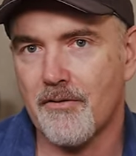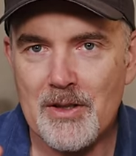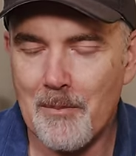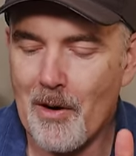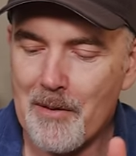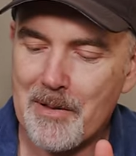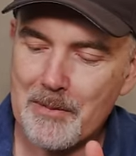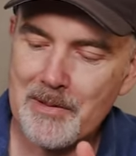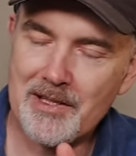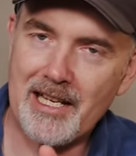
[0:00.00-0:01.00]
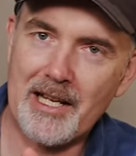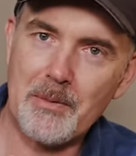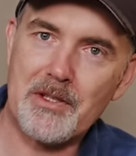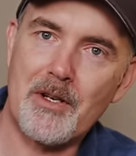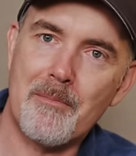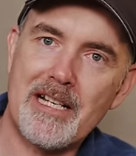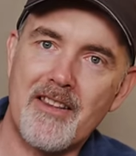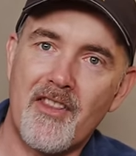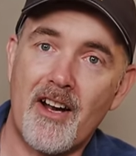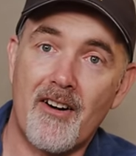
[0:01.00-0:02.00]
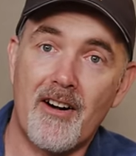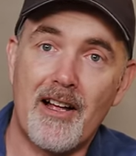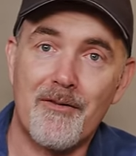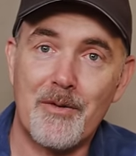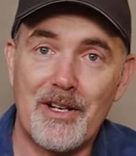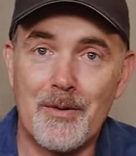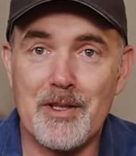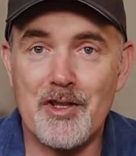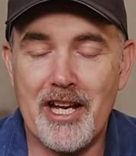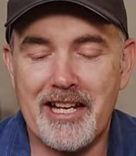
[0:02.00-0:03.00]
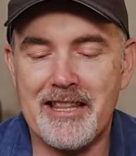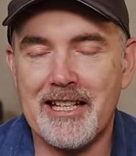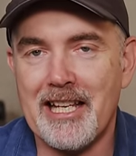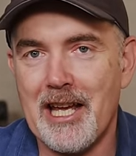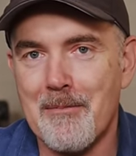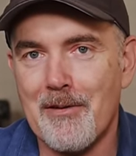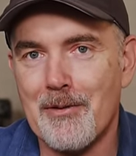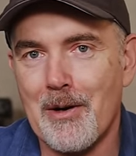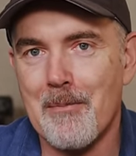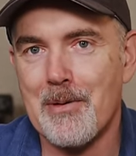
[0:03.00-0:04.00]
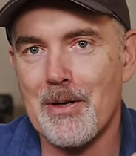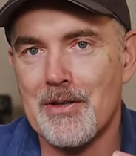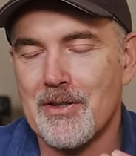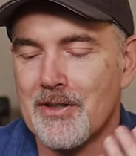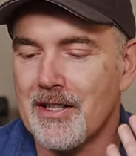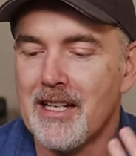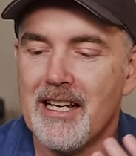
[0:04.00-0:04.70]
So my big mistake was not being thorough enough when I was checking the gear before I purchased it.